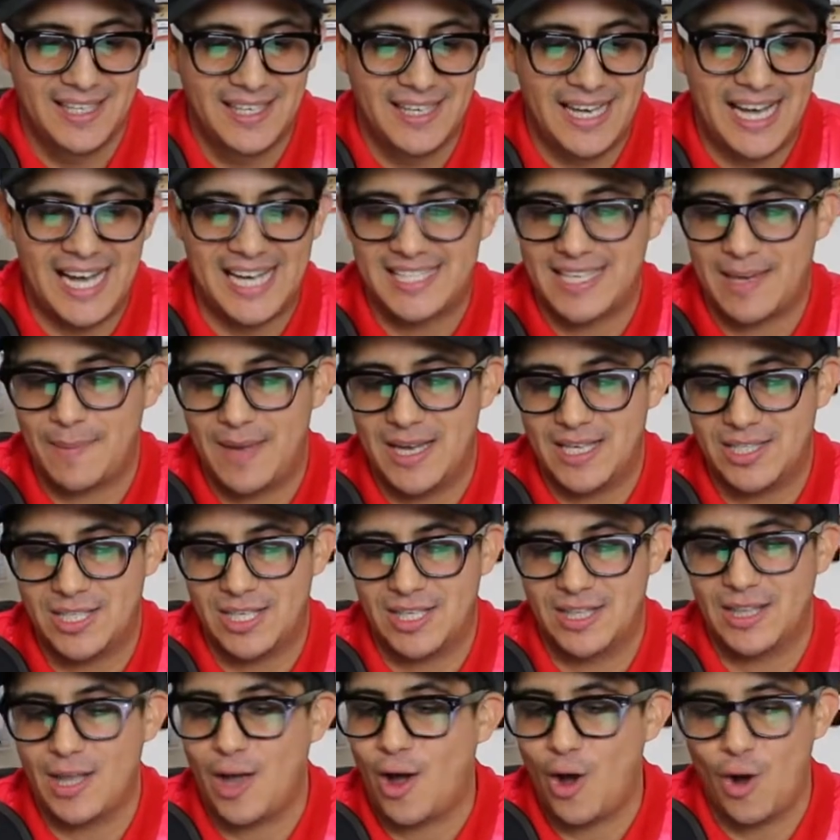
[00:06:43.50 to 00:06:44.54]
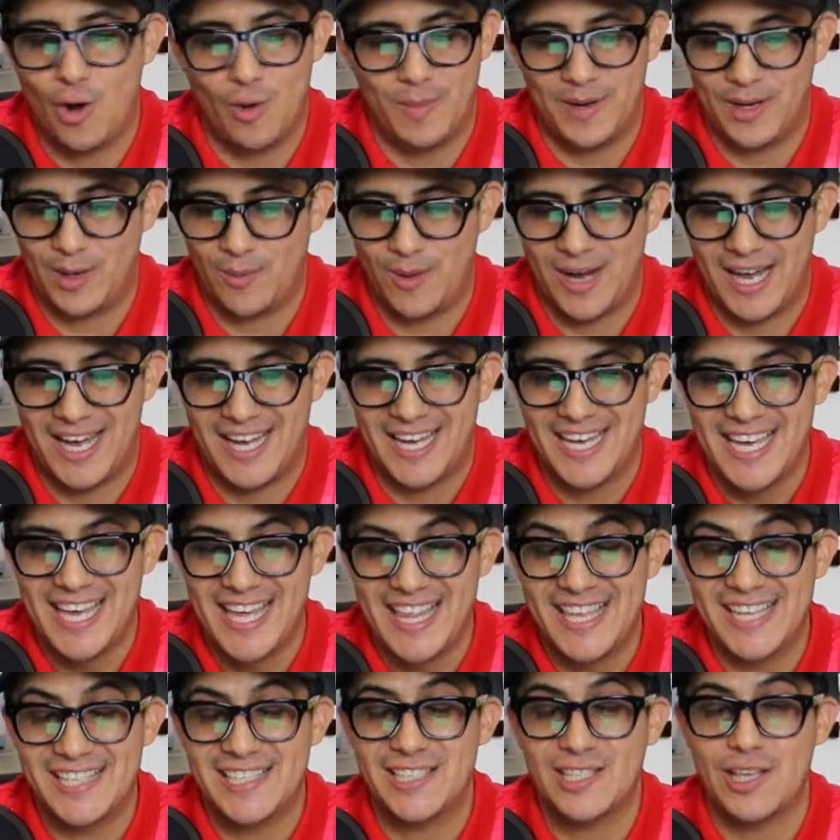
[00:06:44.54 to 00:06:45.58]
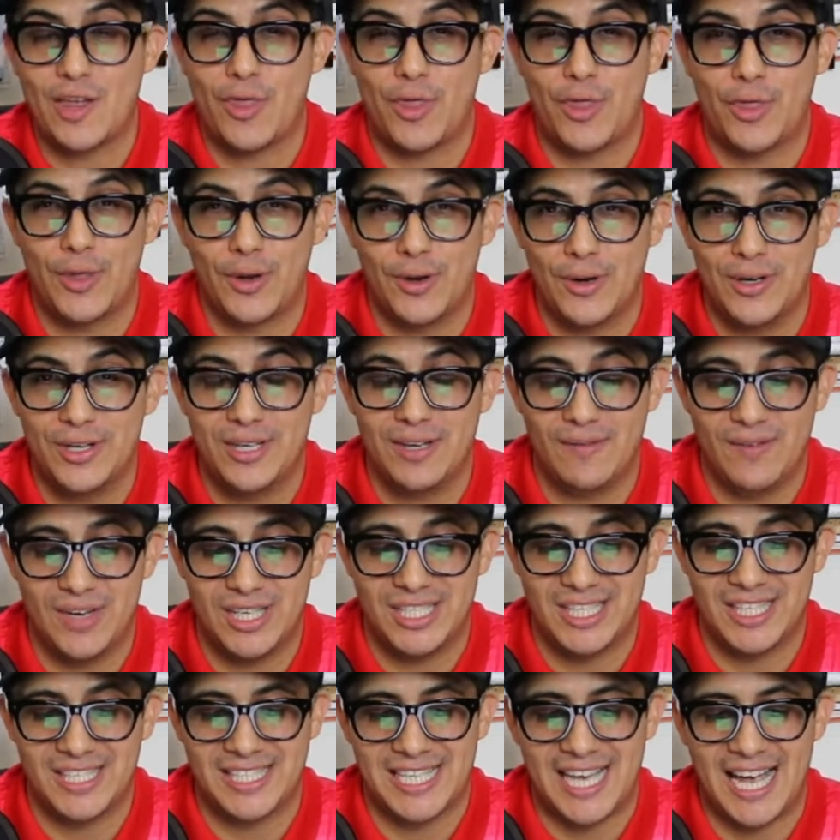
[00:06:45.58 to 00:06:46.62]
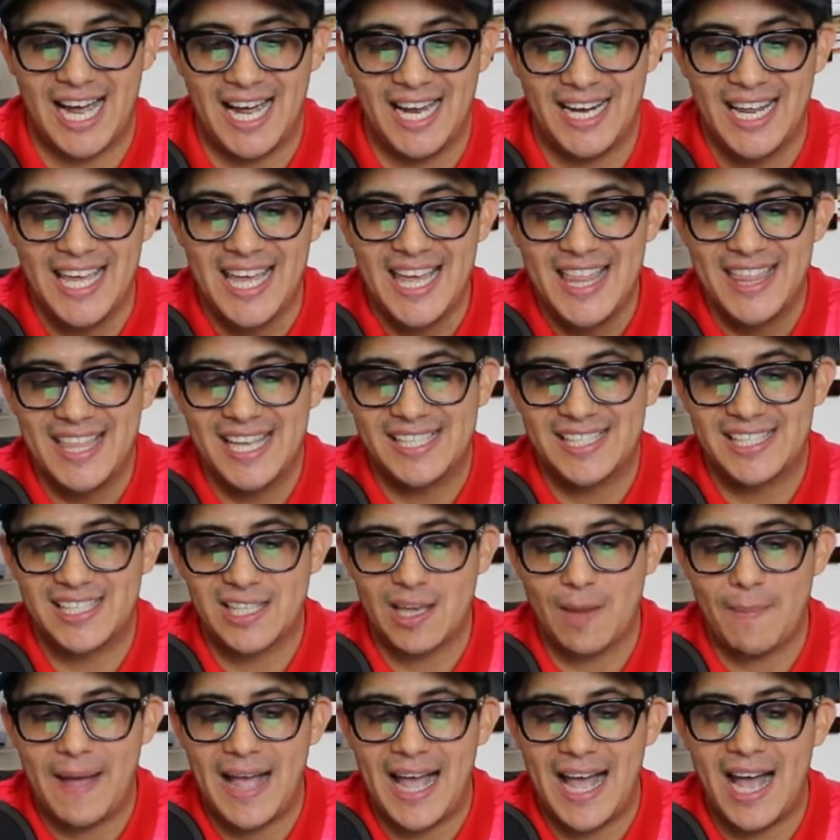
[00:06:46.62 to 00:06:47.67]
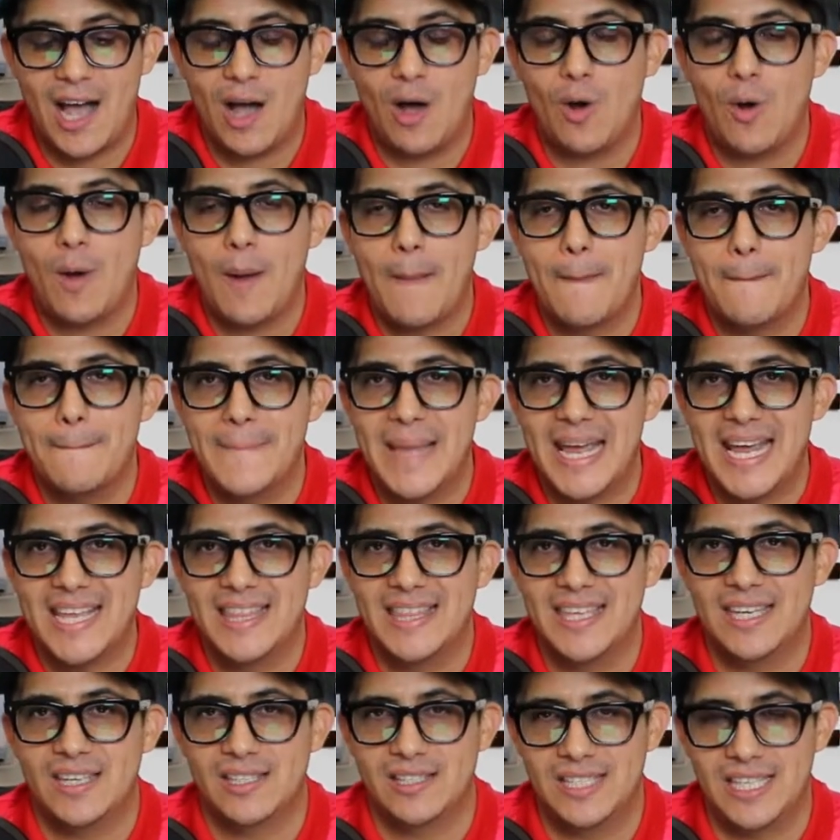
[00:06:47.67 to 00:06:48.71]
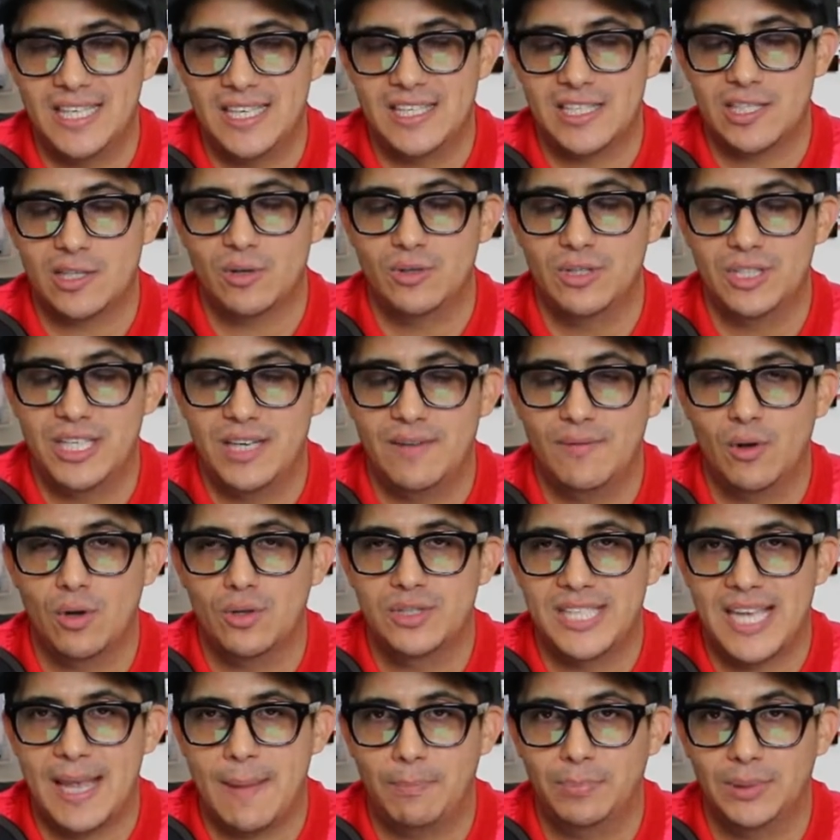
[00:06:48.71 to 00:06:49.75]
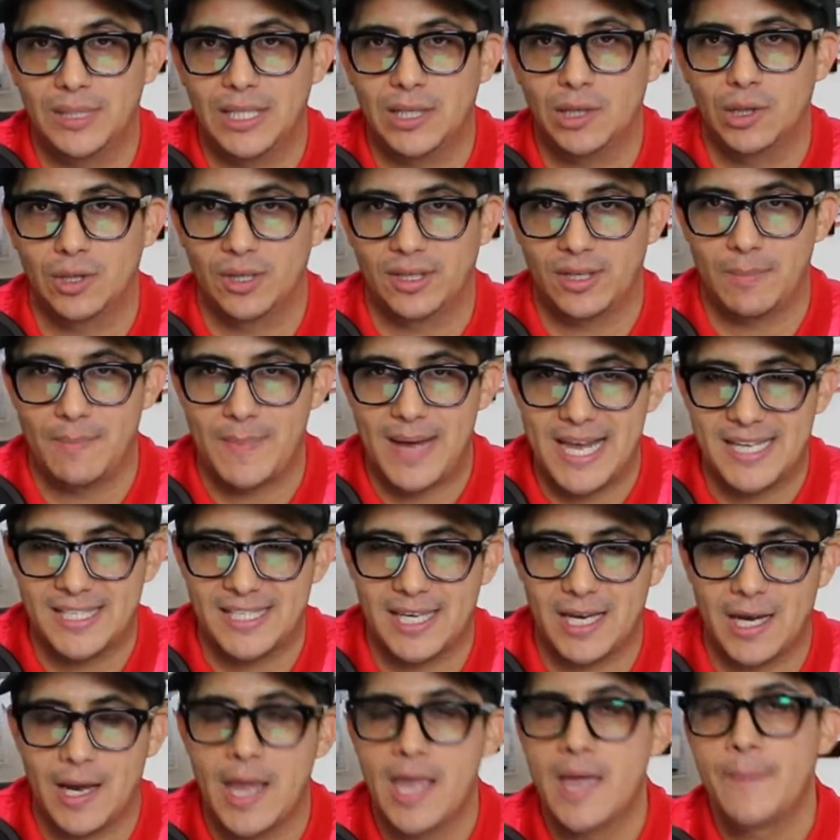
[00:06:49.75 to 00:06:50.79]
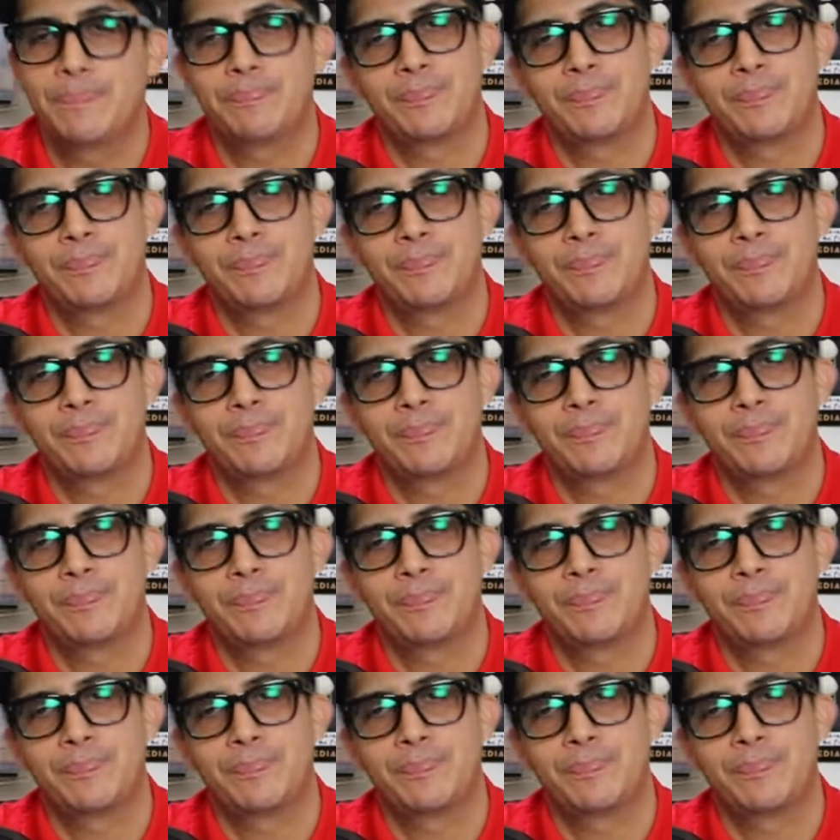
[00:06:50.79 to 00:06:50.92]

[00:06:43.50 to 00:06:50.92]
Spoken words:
As I mentioned, home and away. This is a 3rd division side that somehow made the Adidas Condivo template look amazing.